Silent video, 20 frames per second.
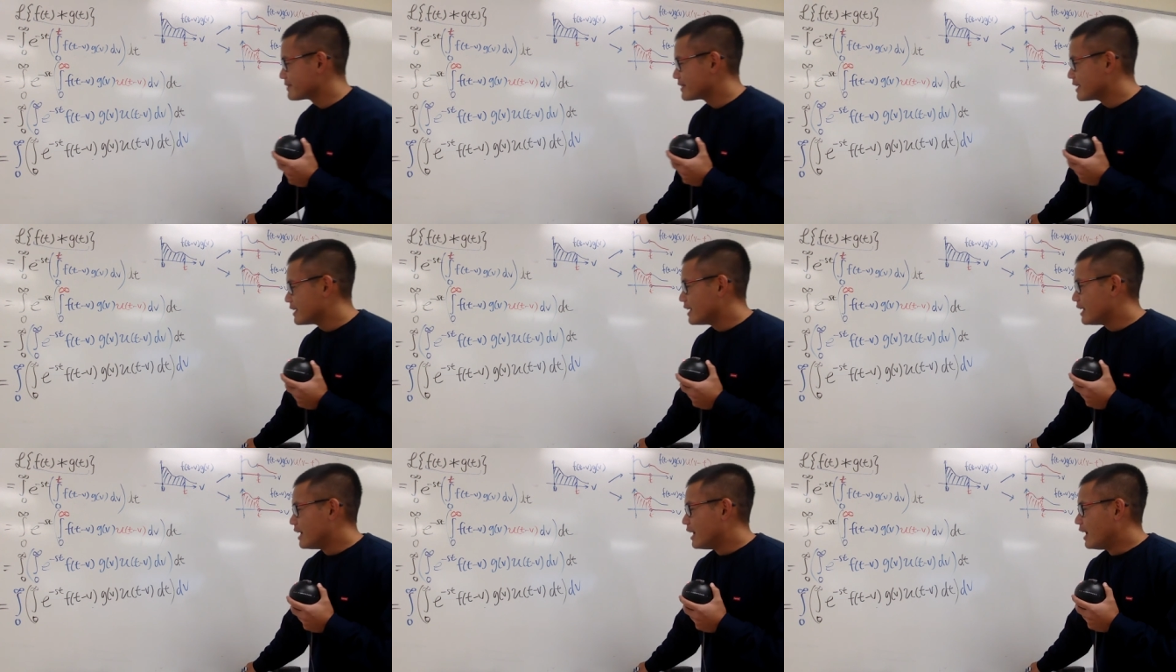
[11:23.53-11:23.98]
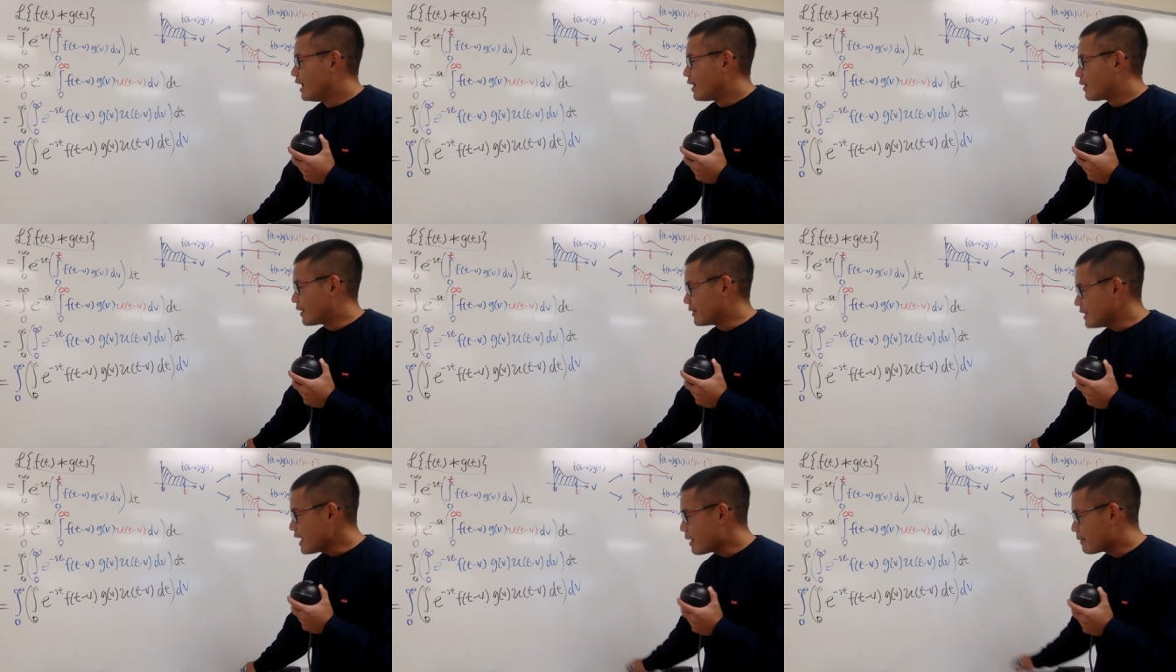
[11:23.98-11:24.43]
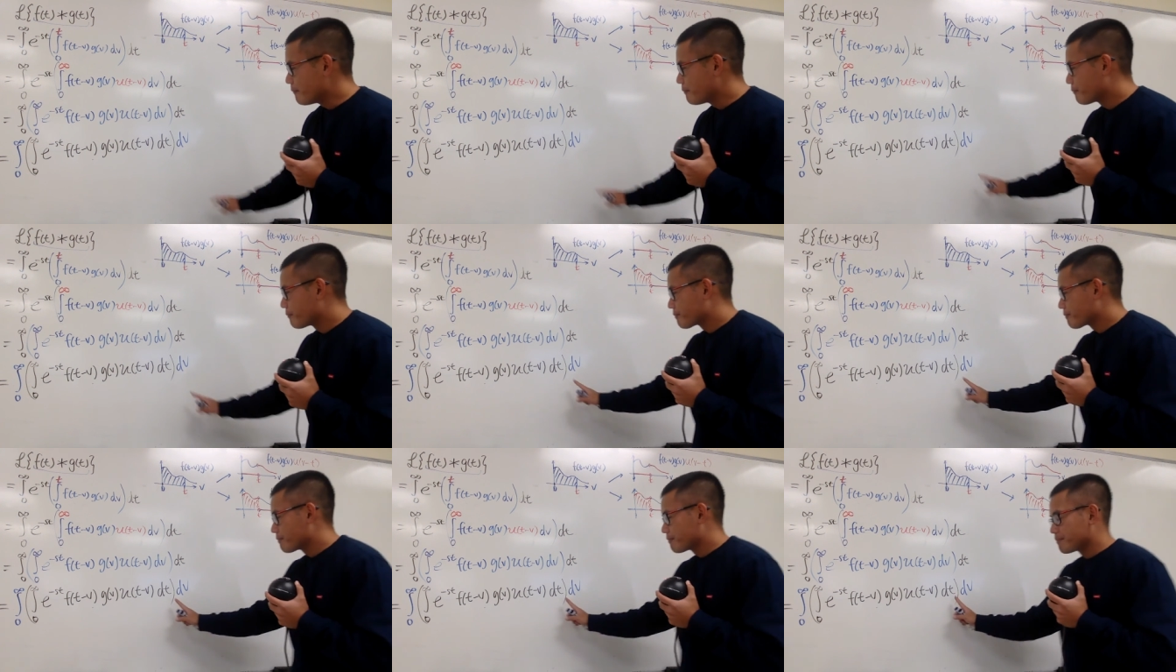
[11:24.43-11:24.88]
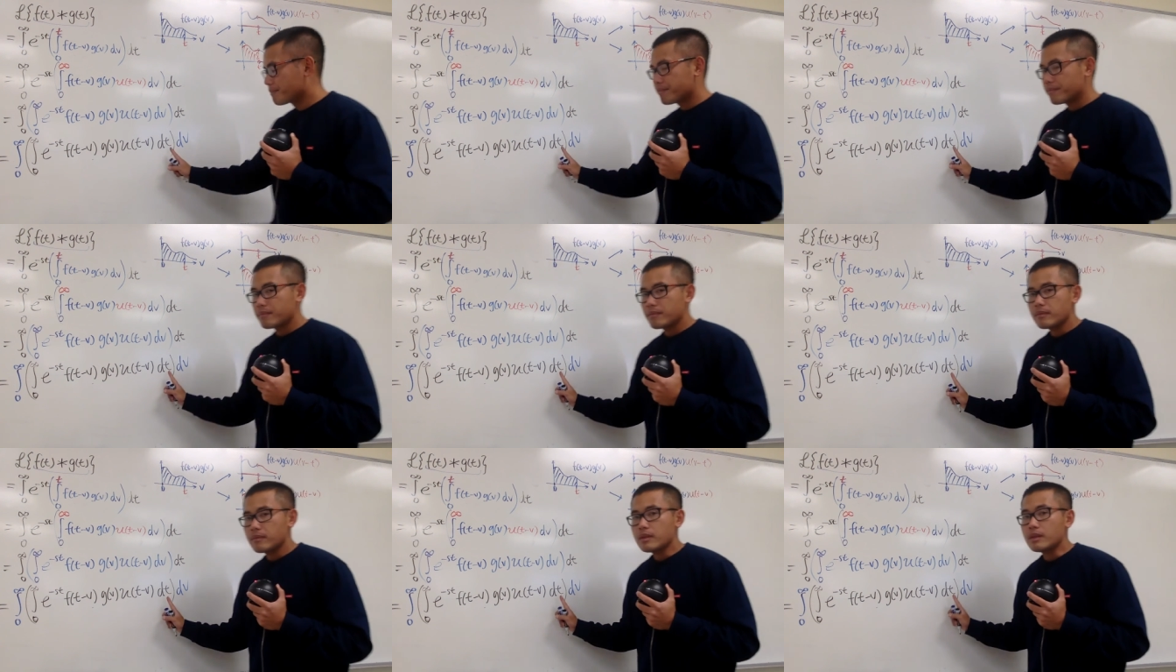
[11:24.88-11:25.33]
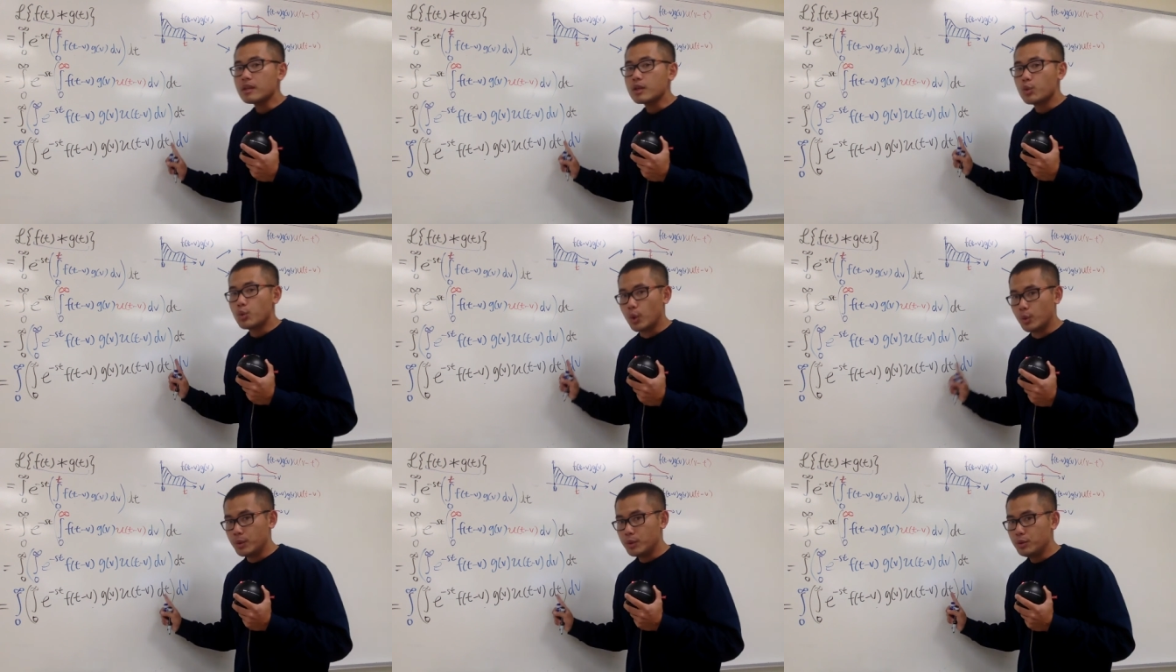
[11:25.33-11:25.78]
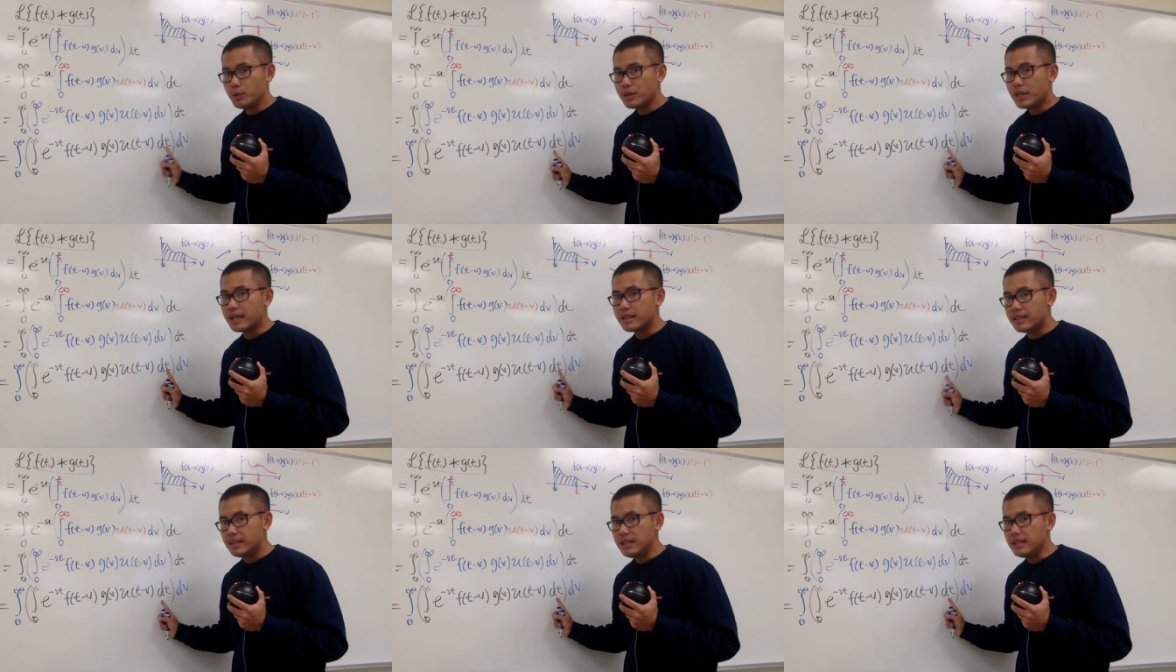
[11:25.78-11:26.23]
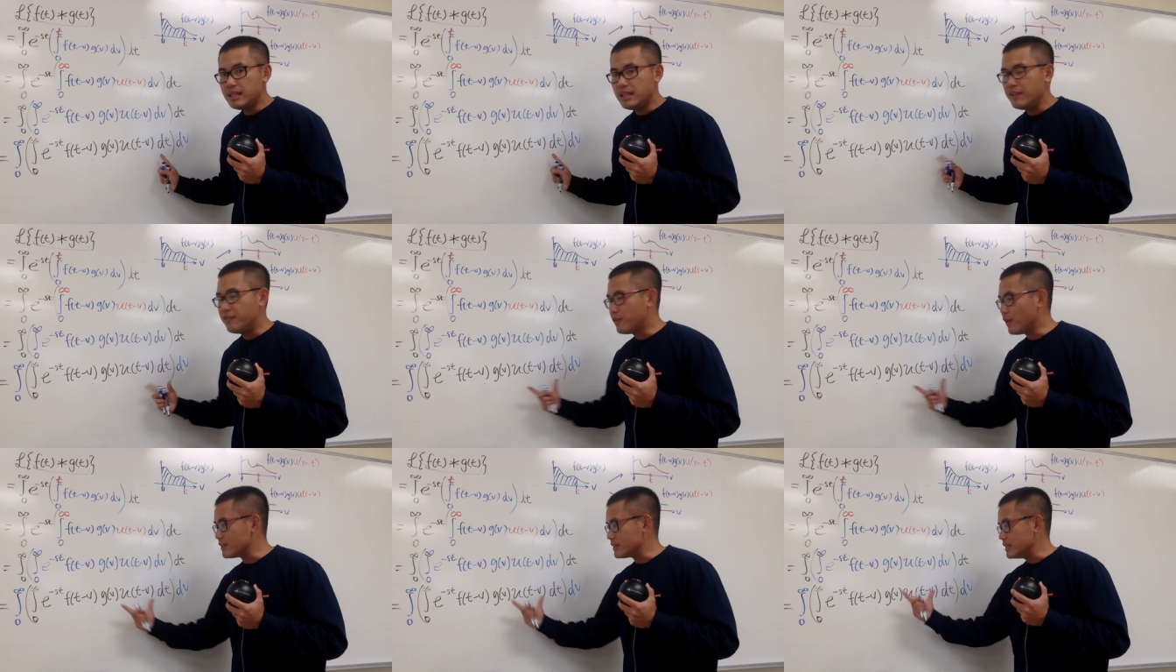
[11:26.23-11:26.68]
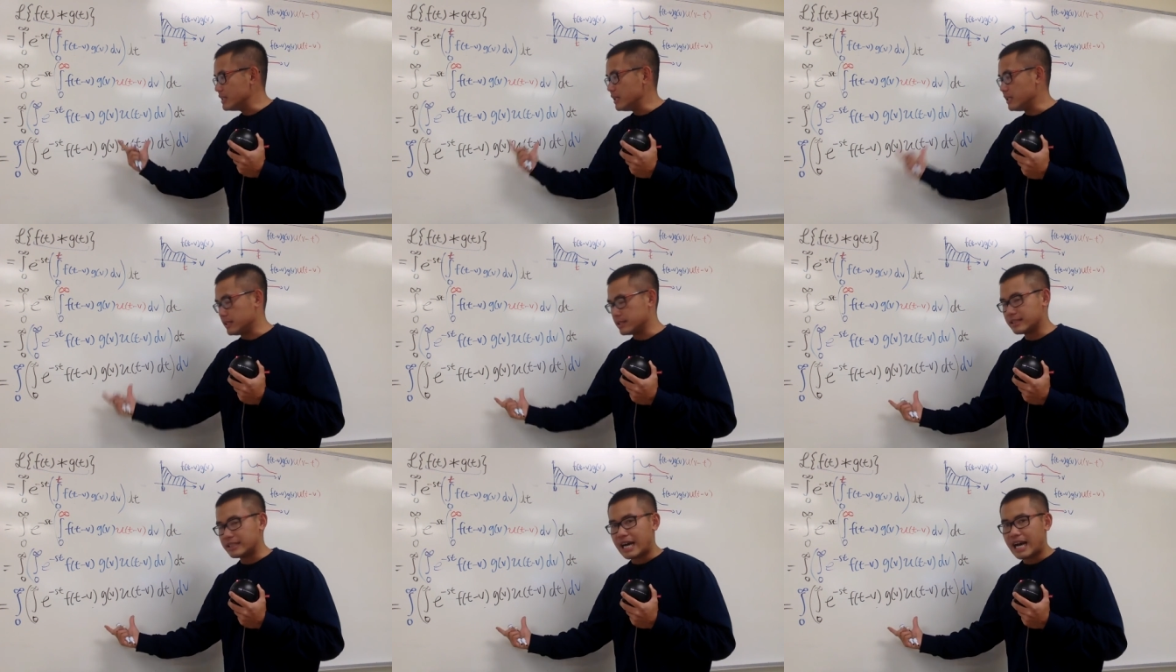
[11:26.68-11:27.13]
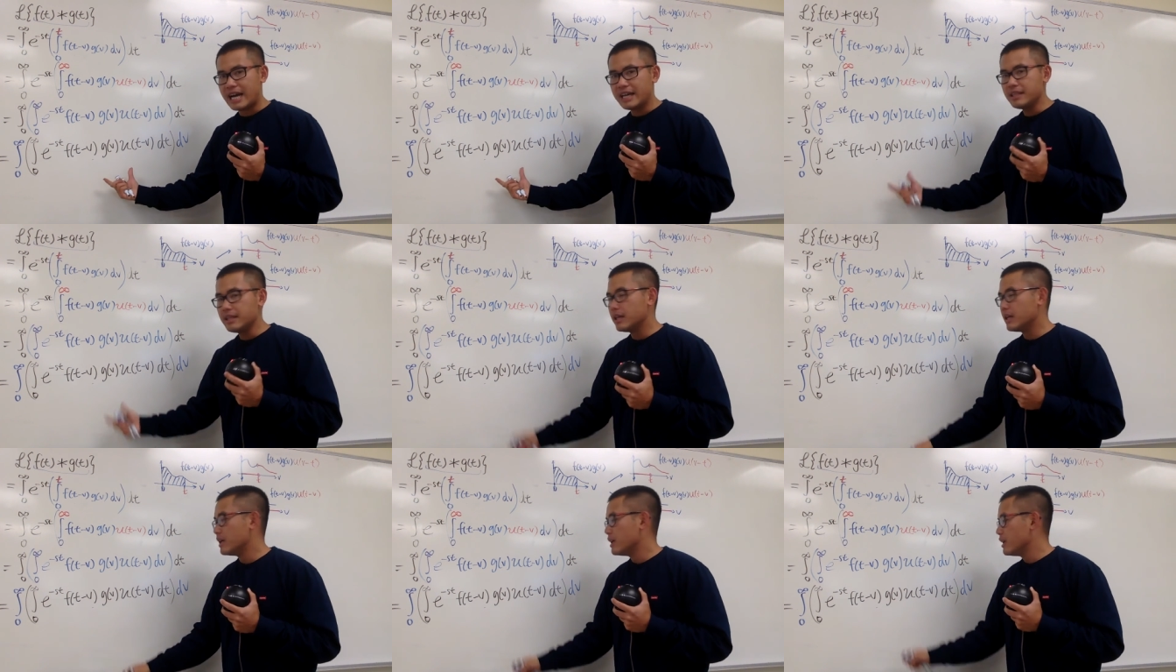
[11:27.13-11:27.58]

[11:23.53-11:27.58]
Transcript: All right now, when we look at dt first inside,